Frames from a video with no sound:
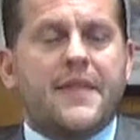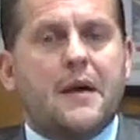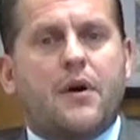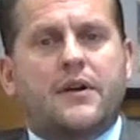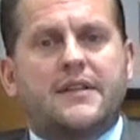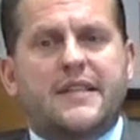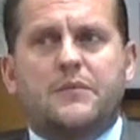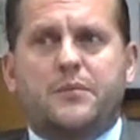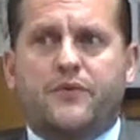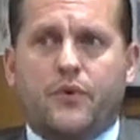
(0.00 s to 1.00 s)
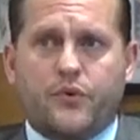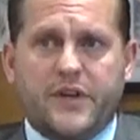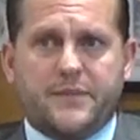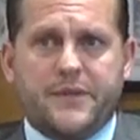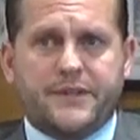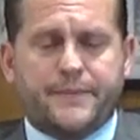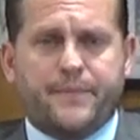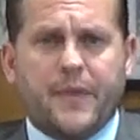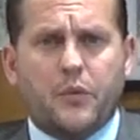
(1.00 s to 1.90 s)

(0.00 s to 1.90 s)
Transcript: their mock exams before Christmas,